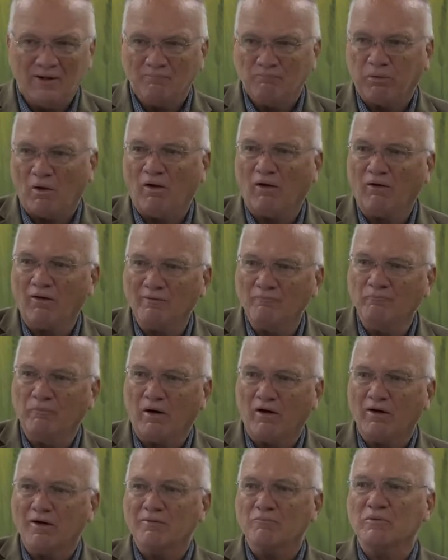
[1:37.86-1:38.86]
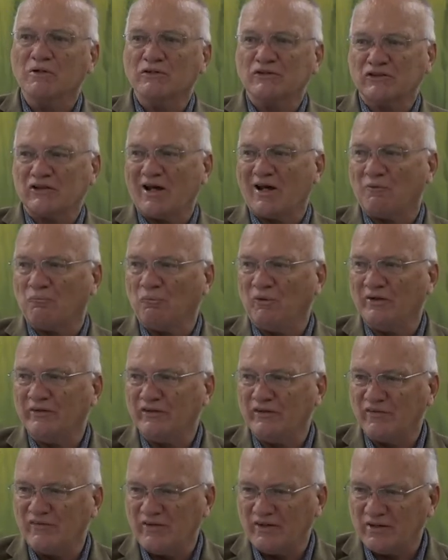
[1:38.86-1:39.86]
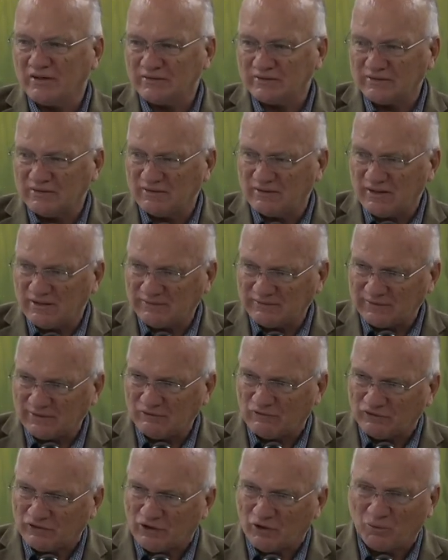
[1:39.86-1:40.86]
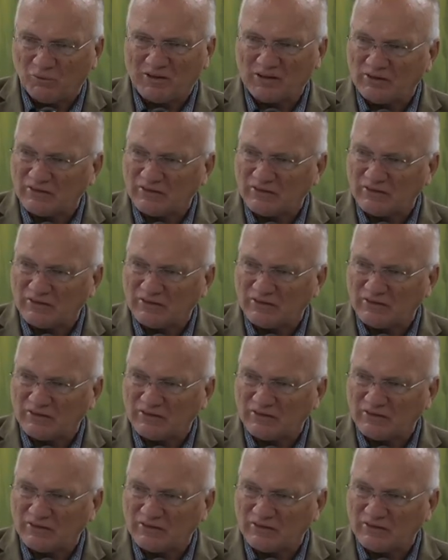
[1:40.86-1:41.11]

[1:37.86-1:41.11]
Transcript: Paul and Barnabas got wind of this, and they said, "You know what?